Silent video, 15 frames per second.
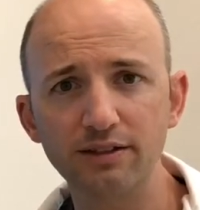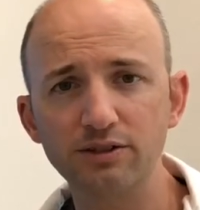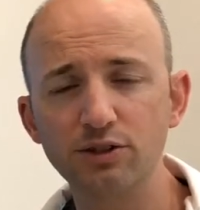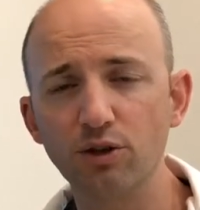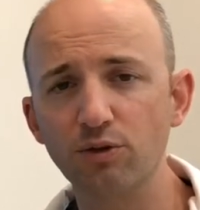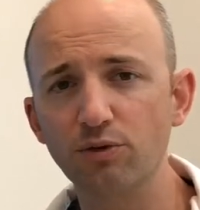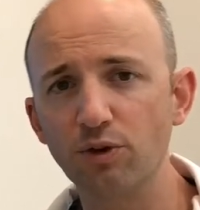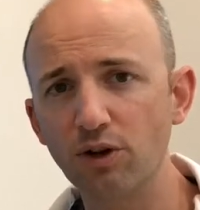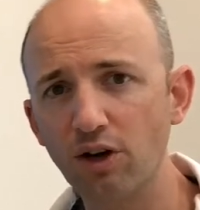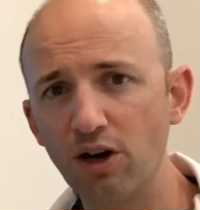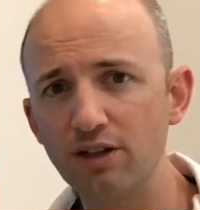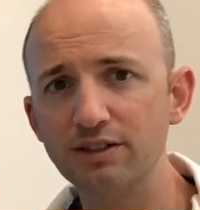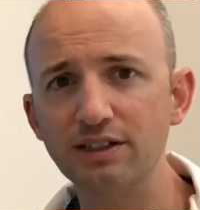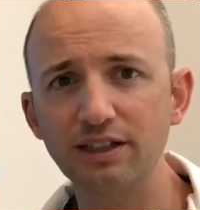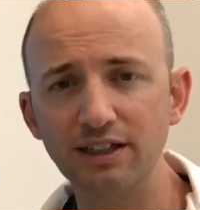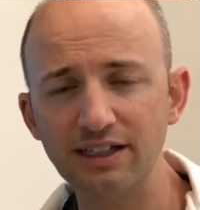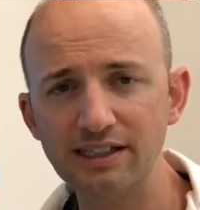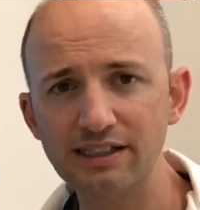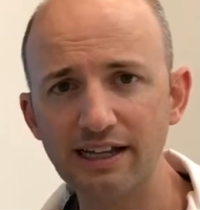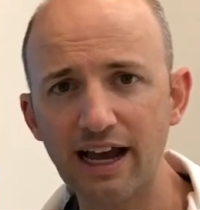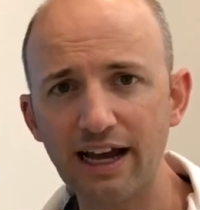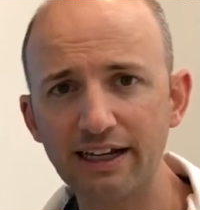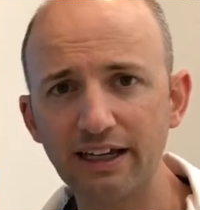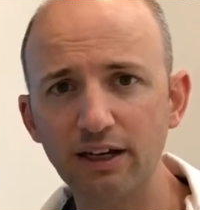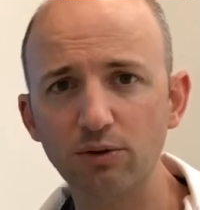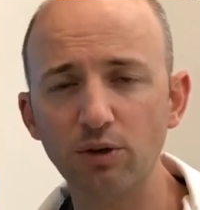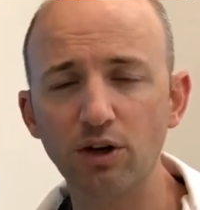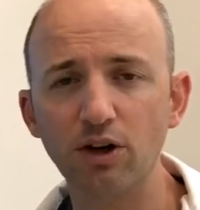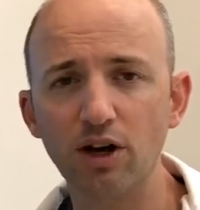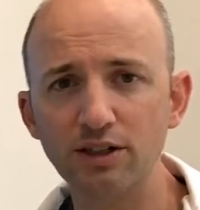So if we're constantly snacking,
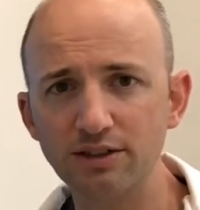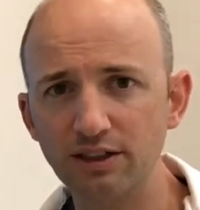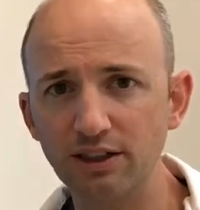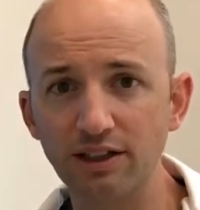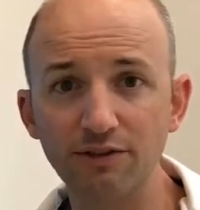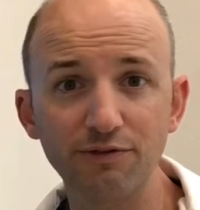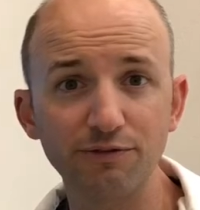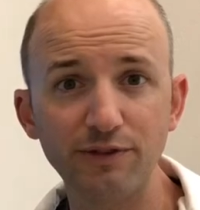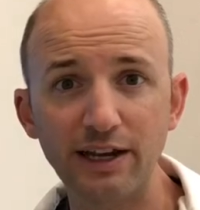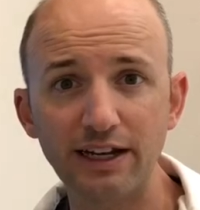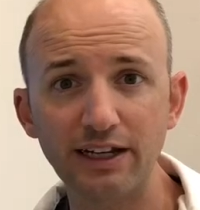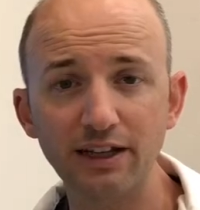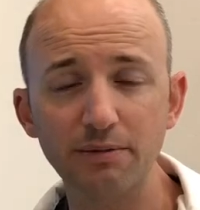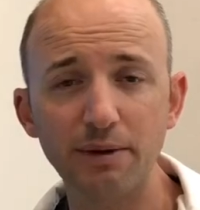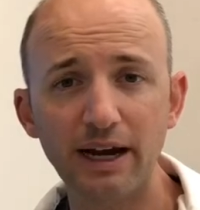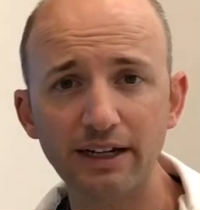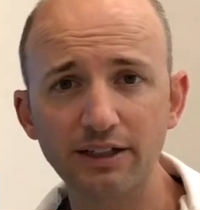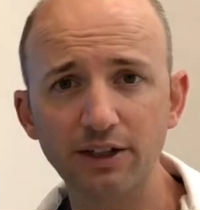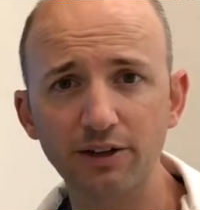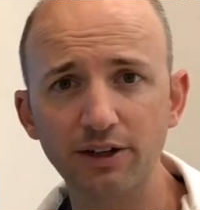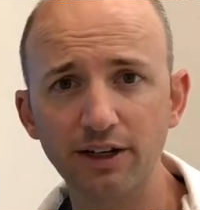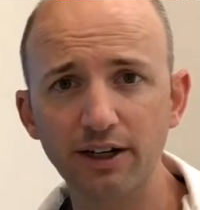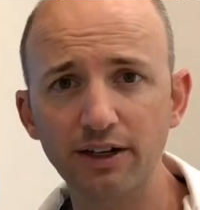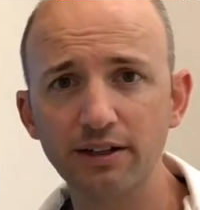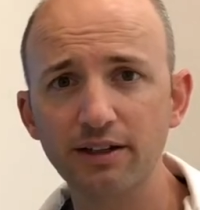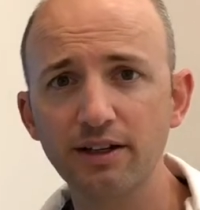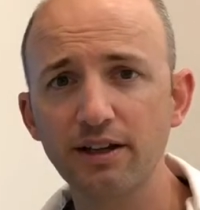we're constantly feeding the bacteria